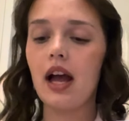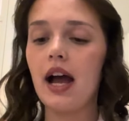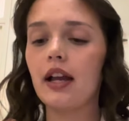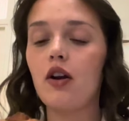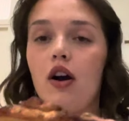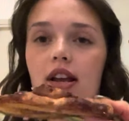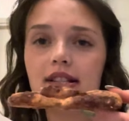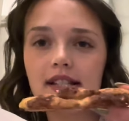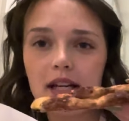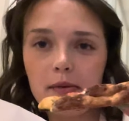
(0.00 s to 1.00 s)
I got a
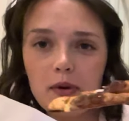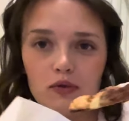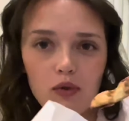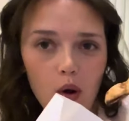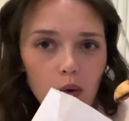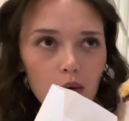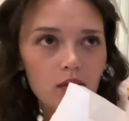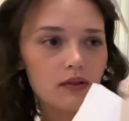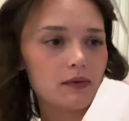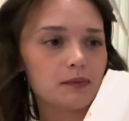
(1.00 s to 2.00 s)
cinnamon roll.
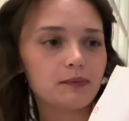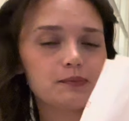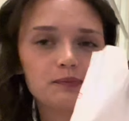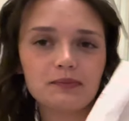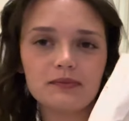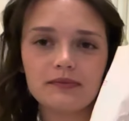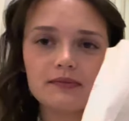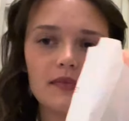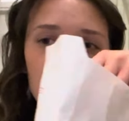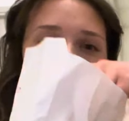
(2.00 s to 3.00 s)

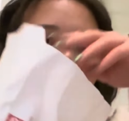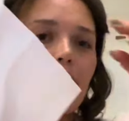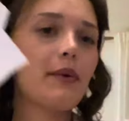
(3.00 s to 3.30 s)
So yeah,